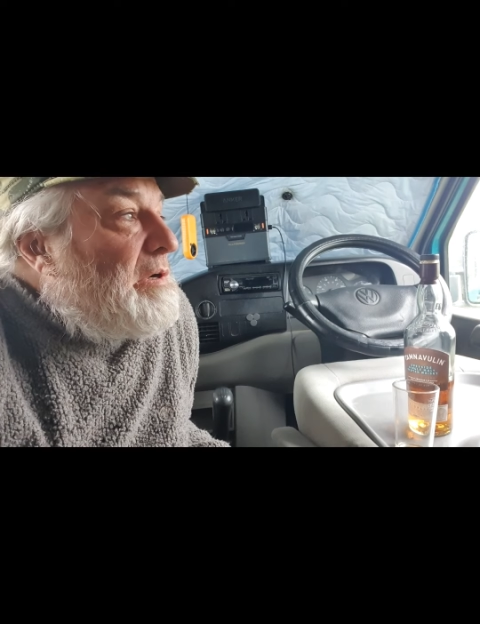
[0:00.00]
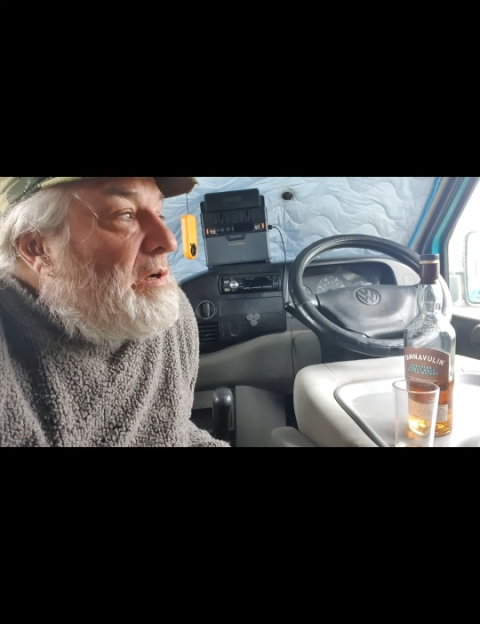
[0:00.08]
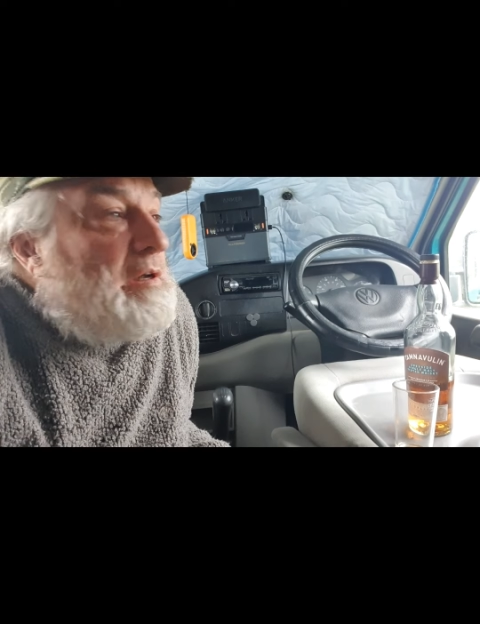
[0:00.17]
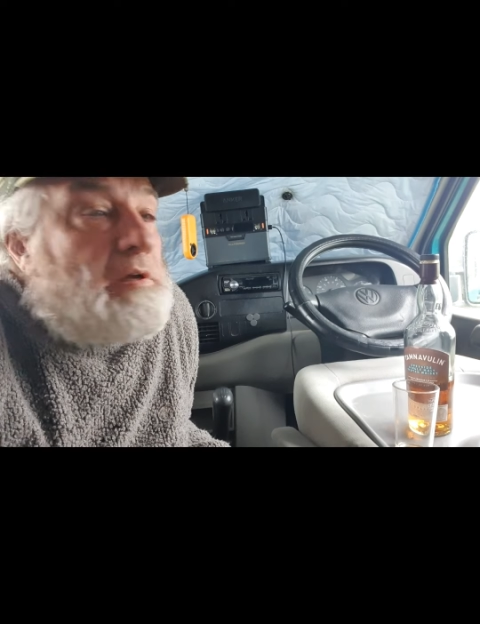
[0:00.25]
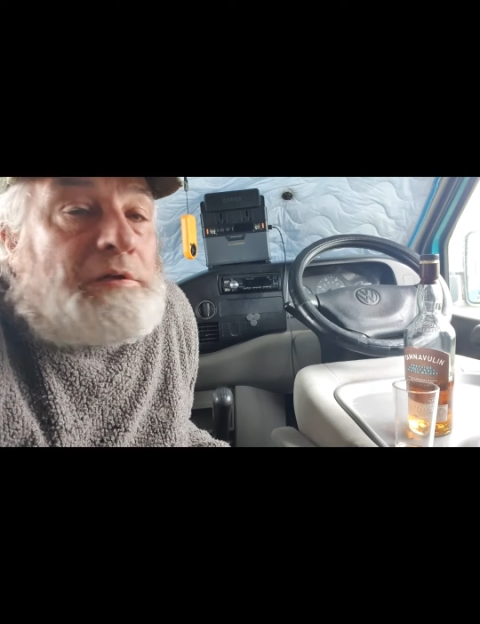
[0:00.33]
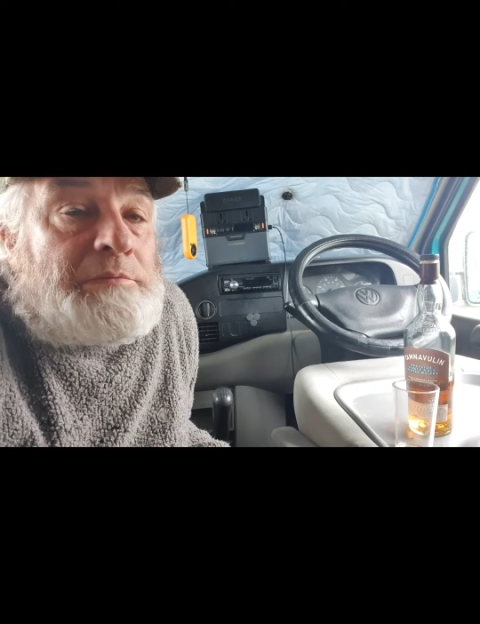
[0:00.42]

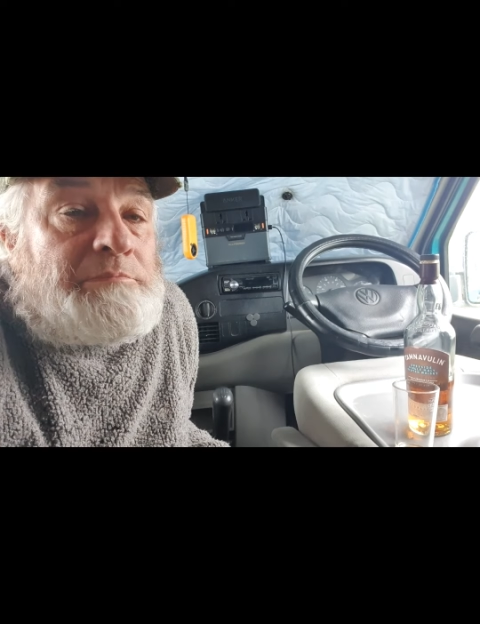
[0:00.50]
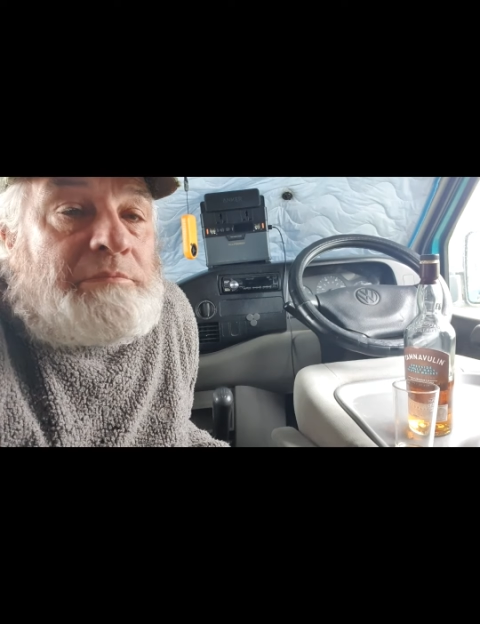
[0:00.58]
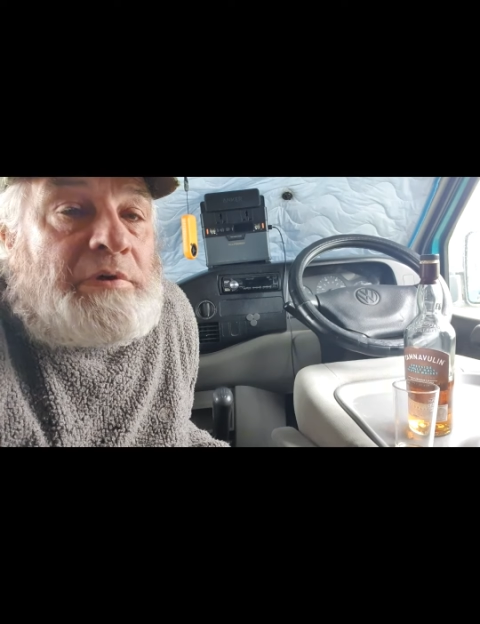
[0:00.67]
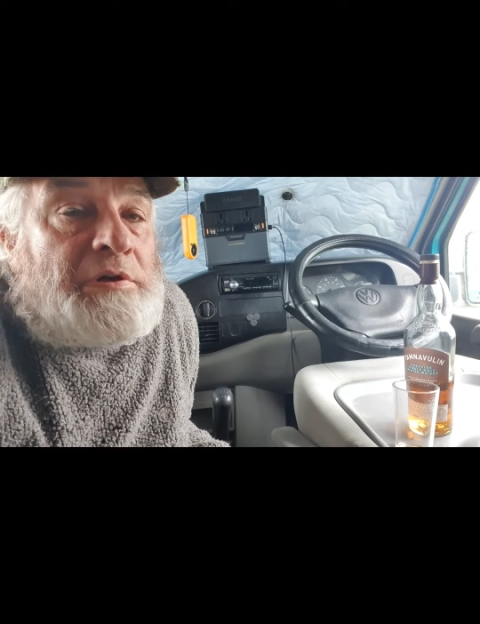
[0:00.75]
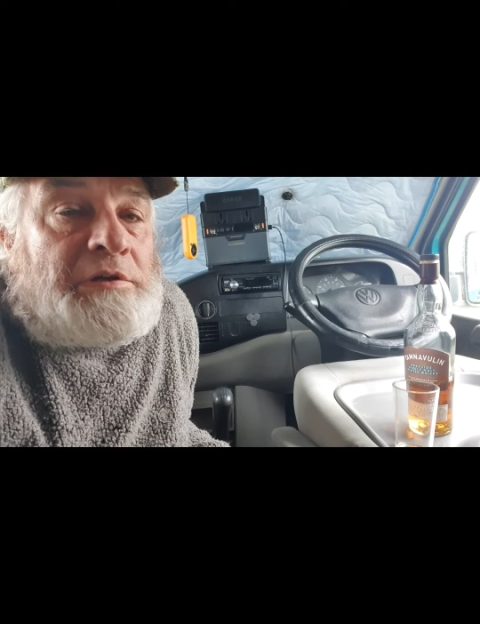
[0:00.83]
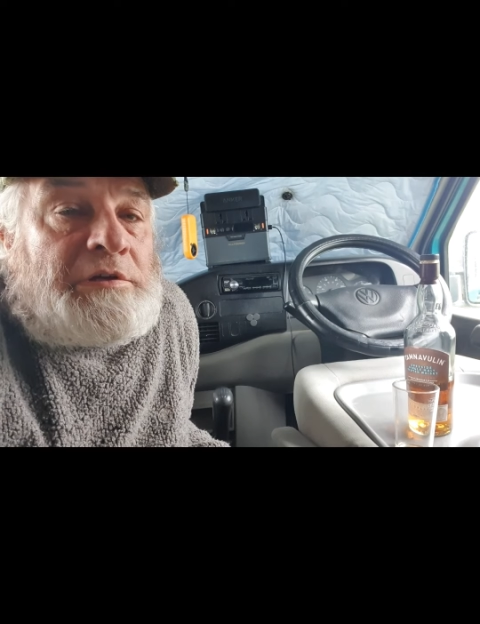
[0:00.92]

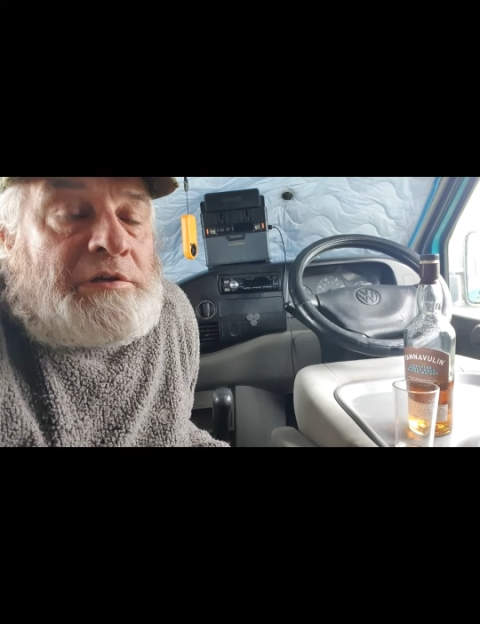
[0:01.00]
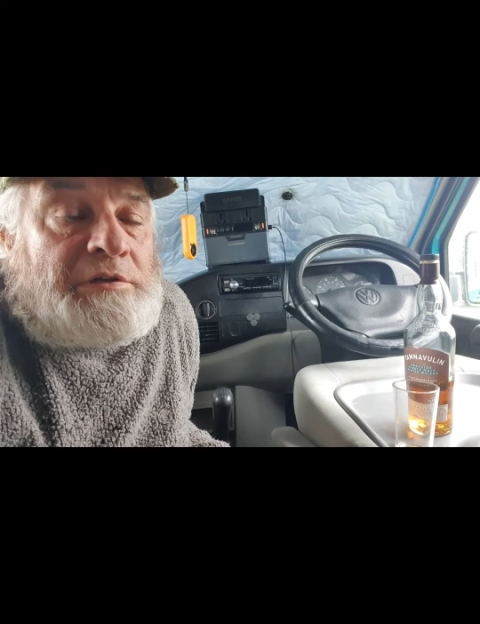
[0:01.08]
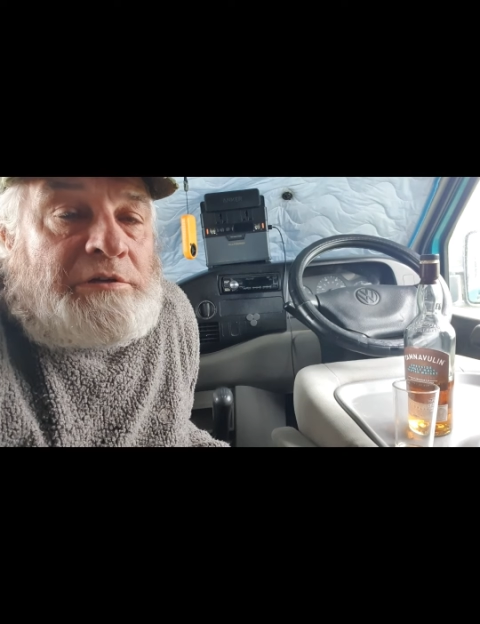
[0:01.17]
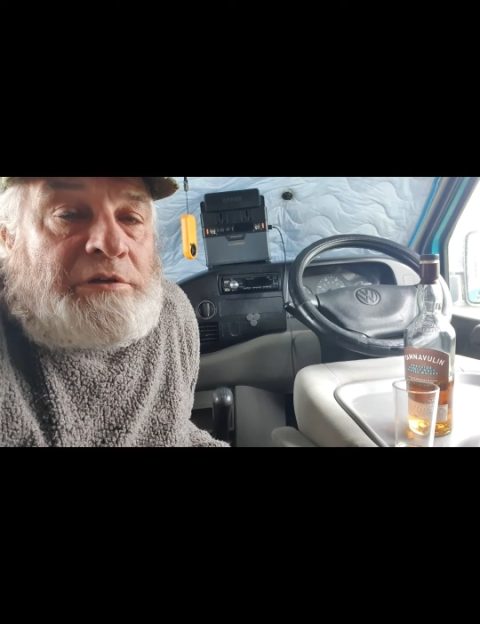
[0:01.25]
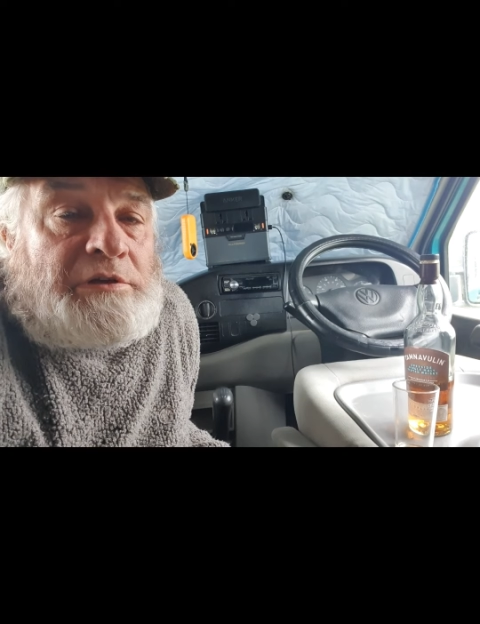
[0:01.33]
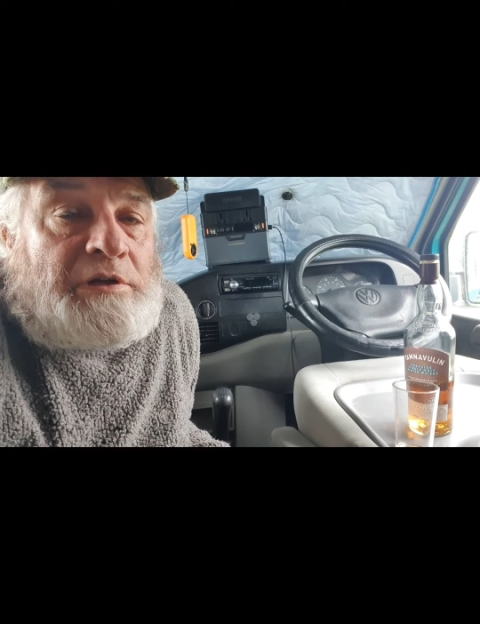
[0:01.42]
And
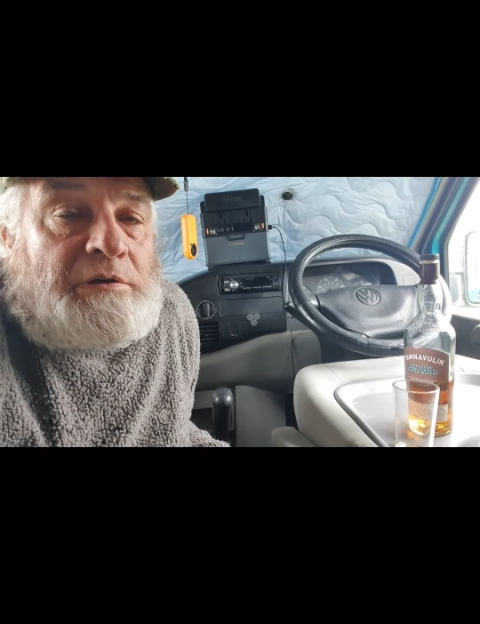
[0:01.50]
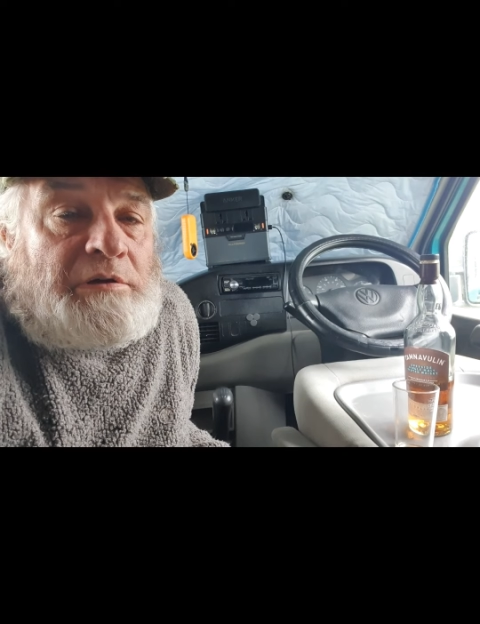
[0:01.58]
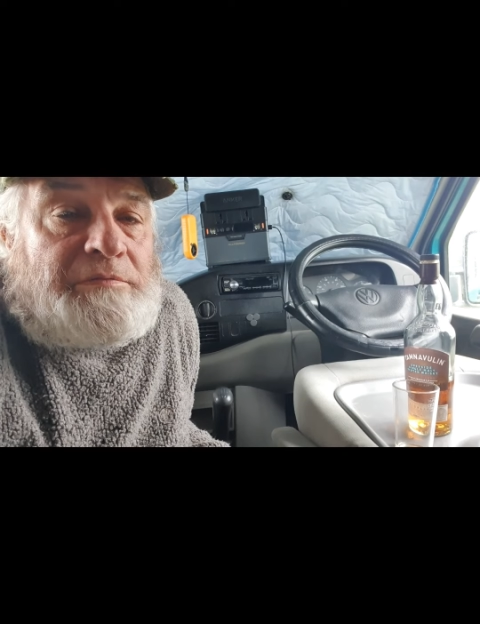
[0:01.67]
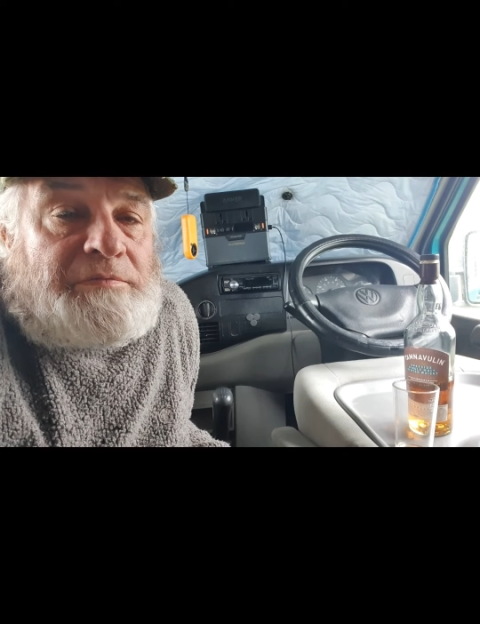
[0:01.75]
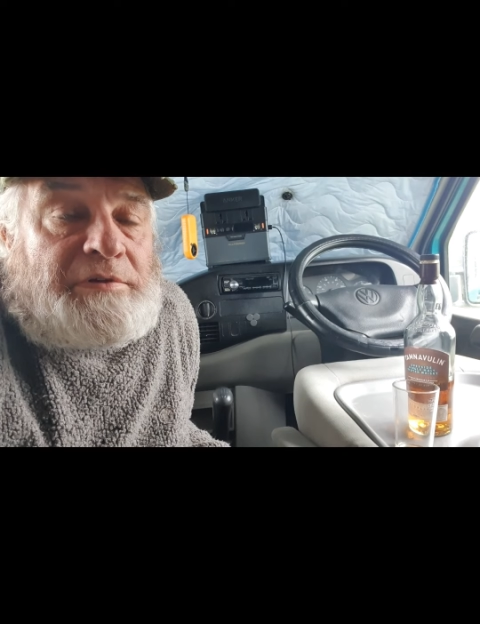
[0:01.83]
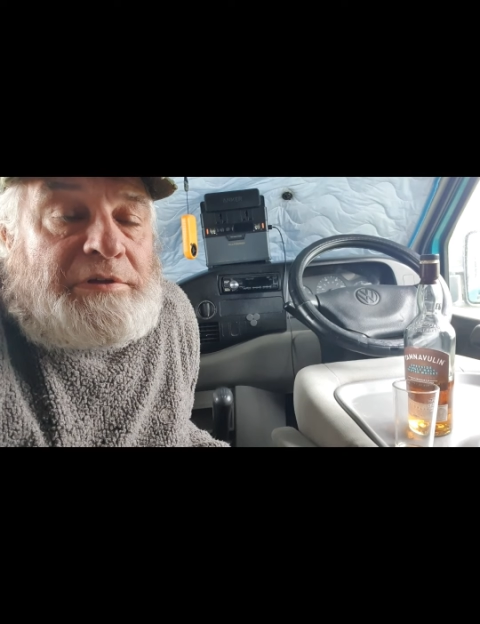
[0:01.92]
you know,
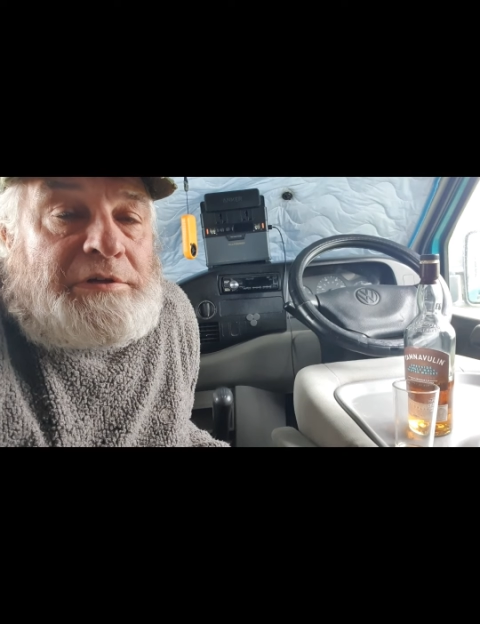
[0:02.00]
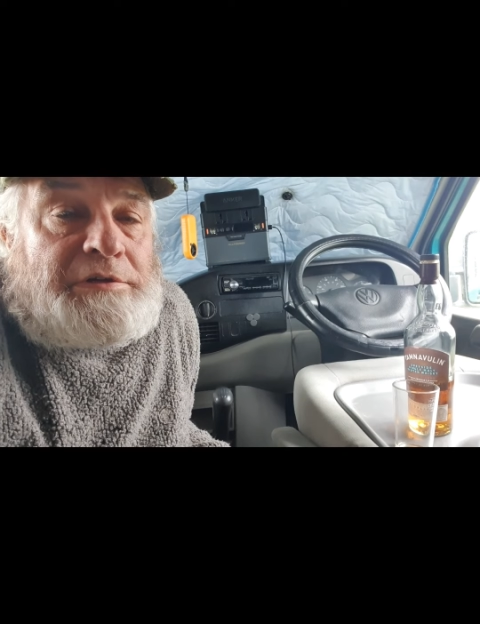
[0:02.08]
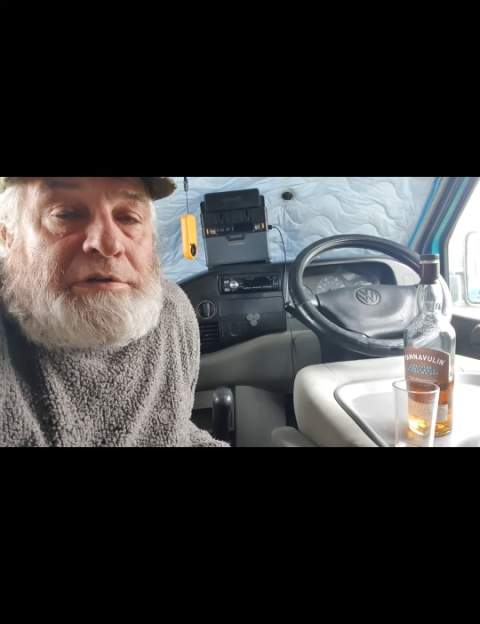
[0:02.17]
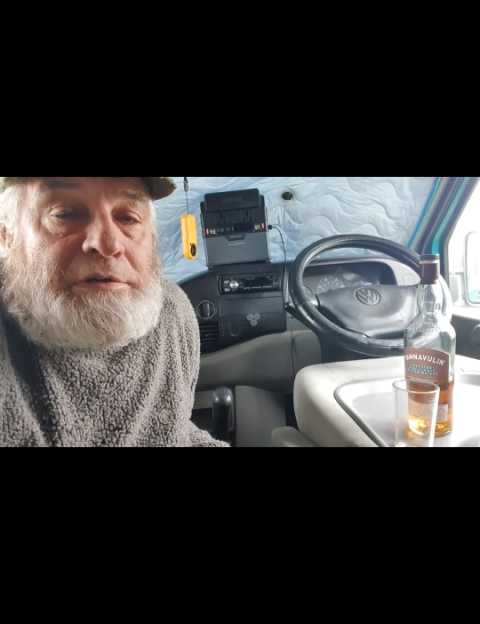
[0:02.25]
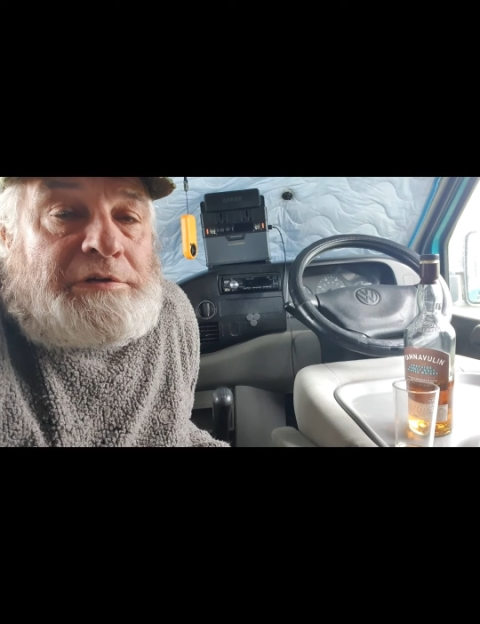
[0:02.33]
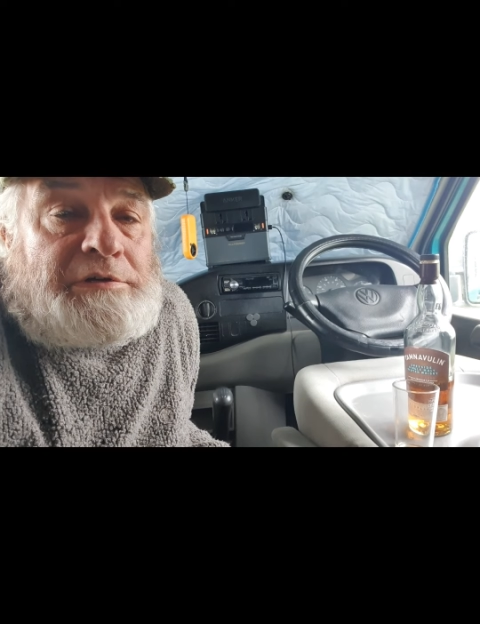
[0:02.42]

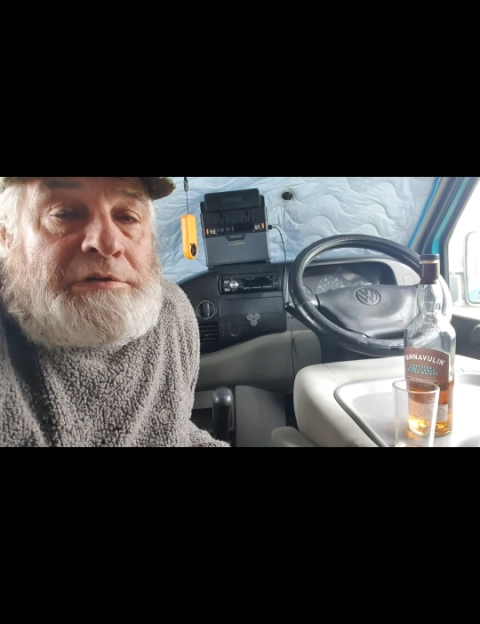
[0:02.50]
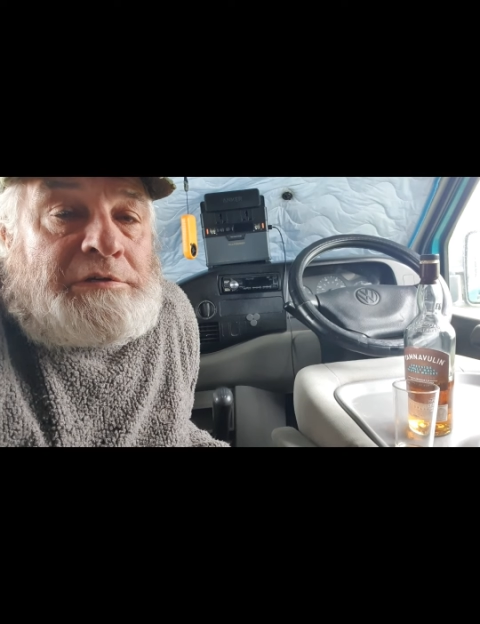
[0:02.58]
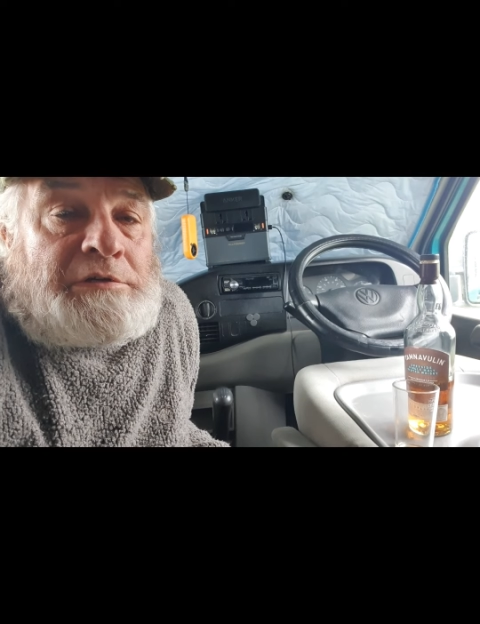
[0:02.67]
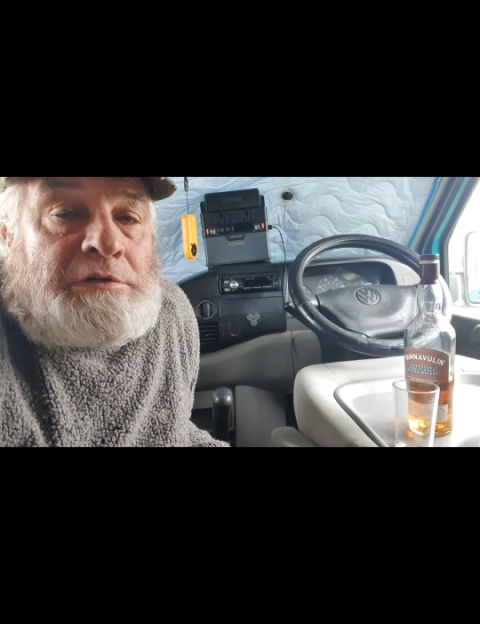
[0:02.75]
hopefully